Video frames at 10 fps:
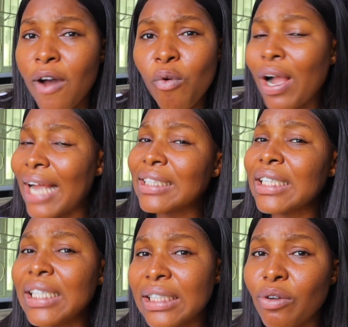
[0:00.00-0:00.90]
What can
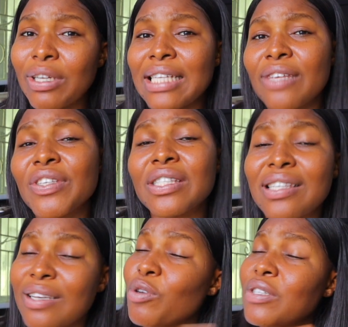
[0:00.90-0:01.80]
she eat? Someone that is even
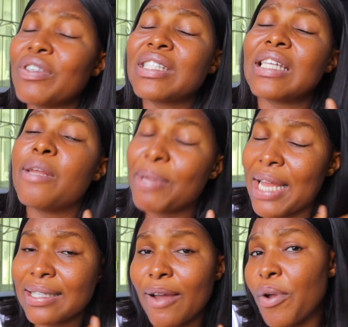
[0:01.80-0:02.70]
sick, was even sleeping
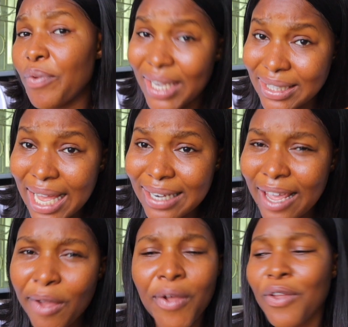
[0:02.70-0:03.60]
as when we entered there.